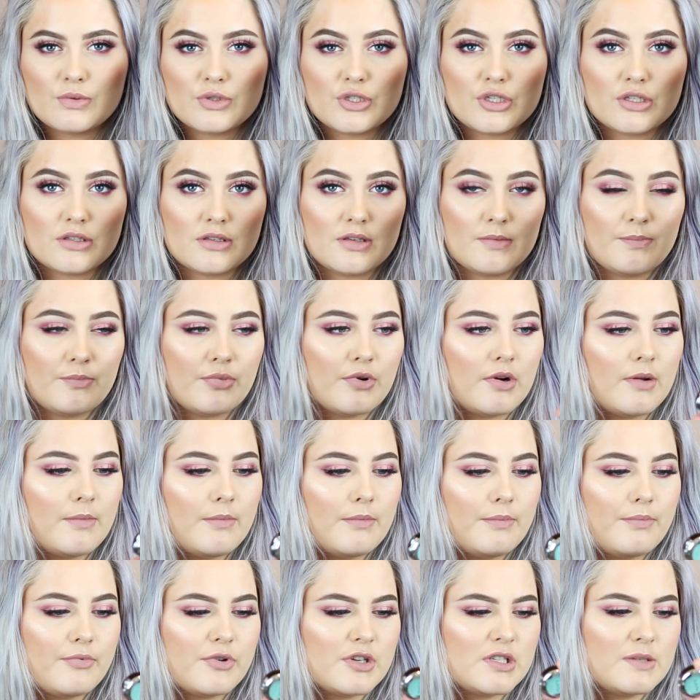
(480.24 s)
which is the
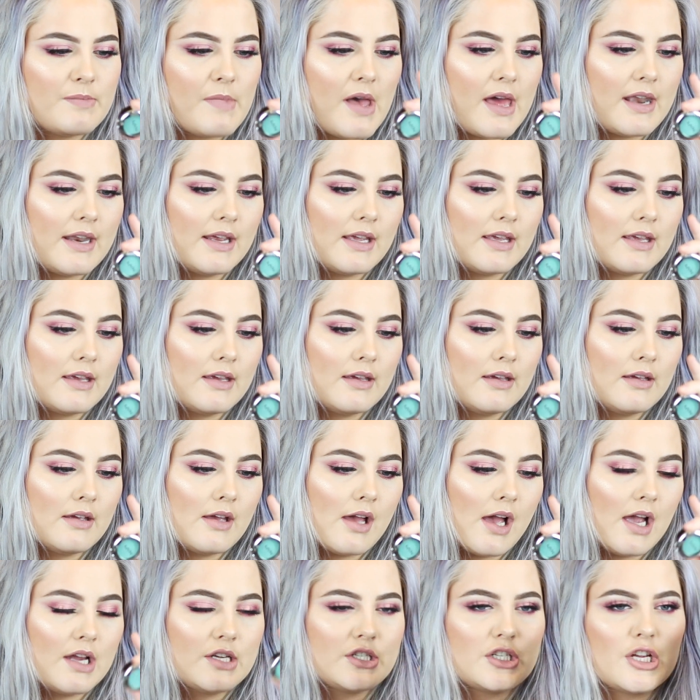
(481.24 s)
Prismatic
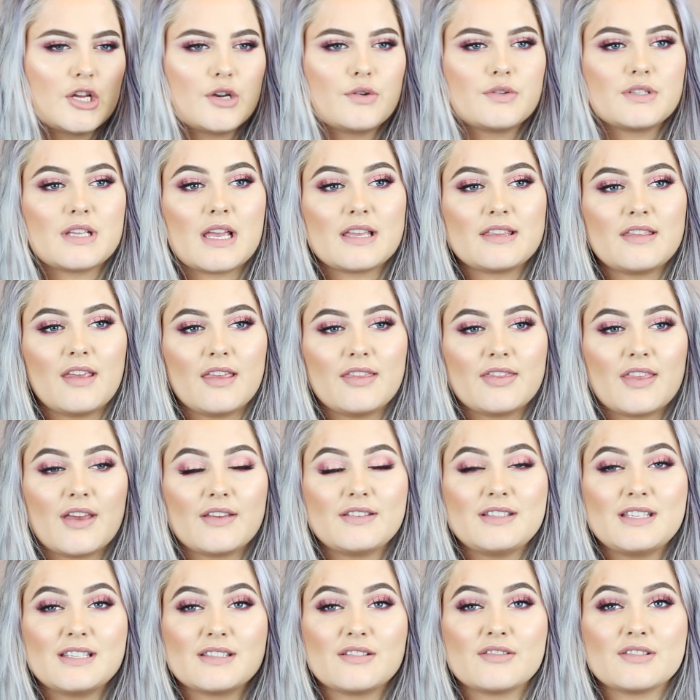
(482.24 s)
eyeshadows. I think
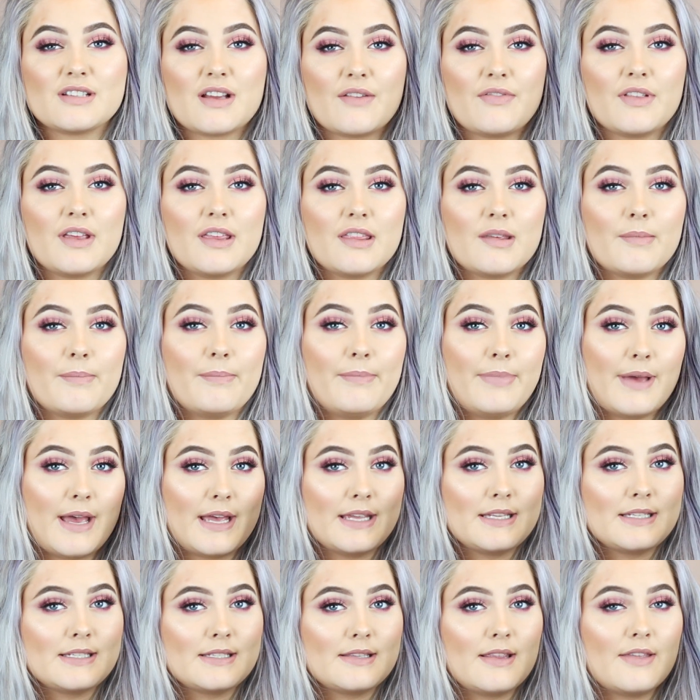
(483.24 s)
that these are definitely the
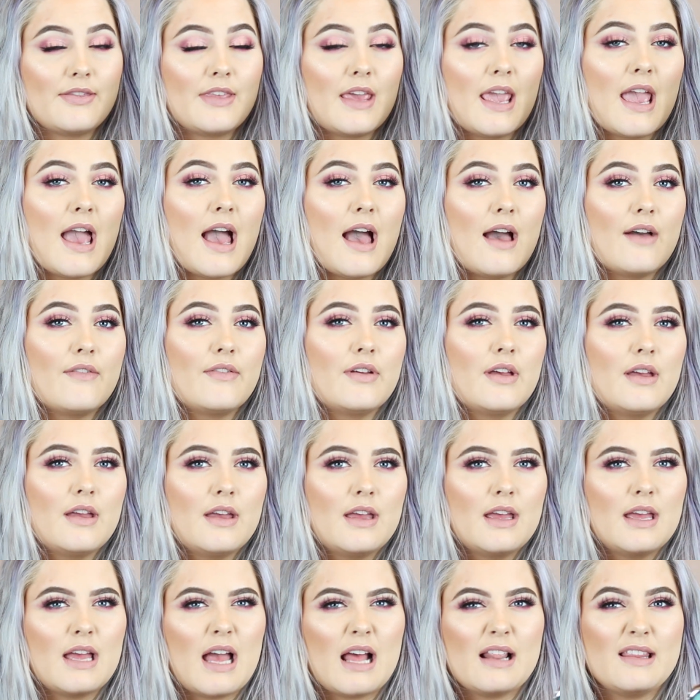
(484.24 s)
best that they have,
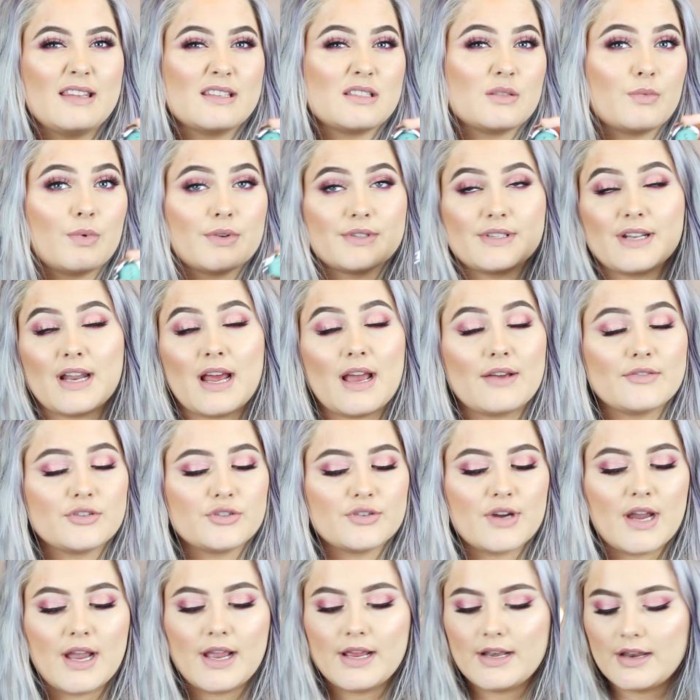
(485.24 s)
at least the ones that I've
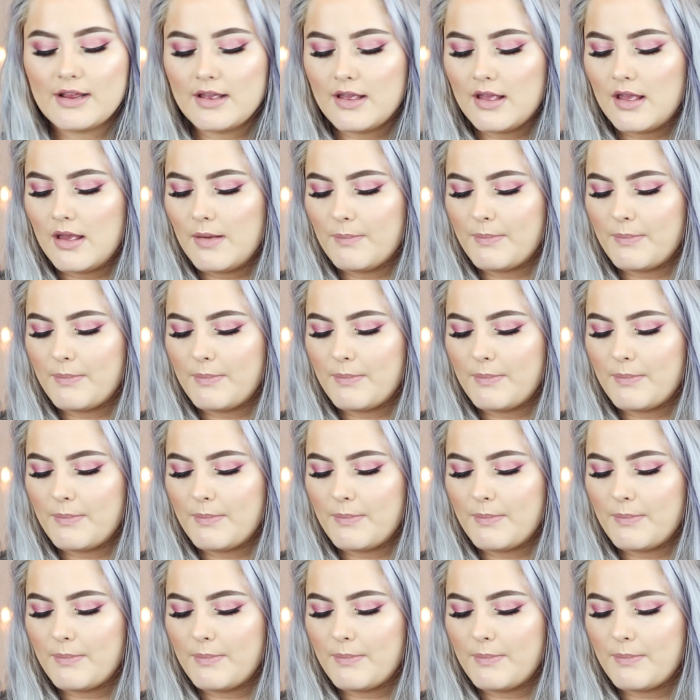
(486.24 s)
tried.